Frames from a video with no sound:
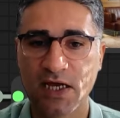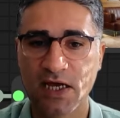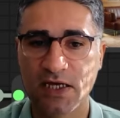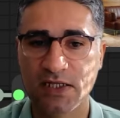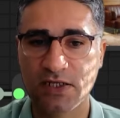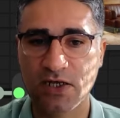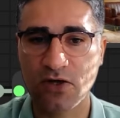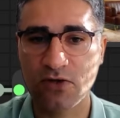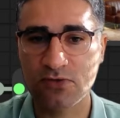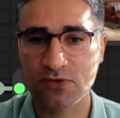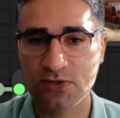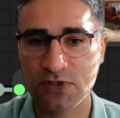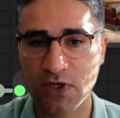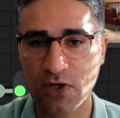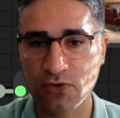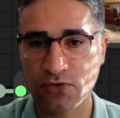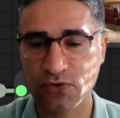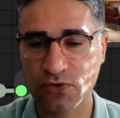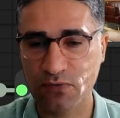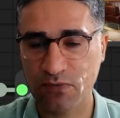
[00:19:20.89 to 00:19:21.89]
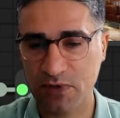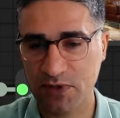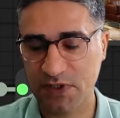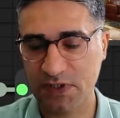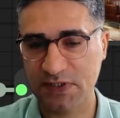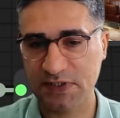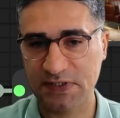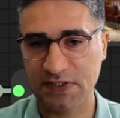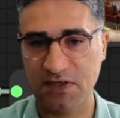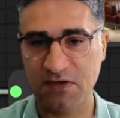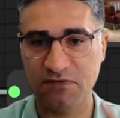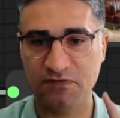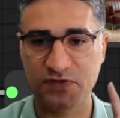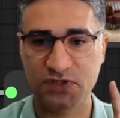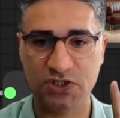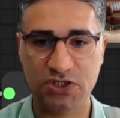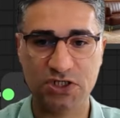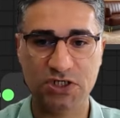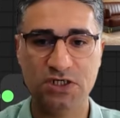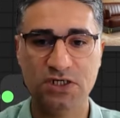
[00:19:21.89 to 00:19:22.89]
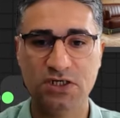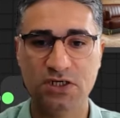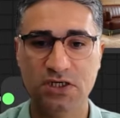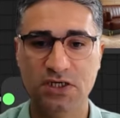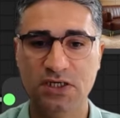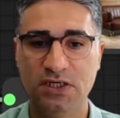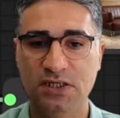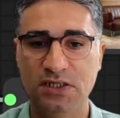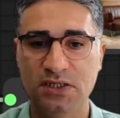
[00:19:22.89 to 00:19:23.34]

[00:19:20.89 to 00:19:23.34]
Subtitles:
and also automatic CFG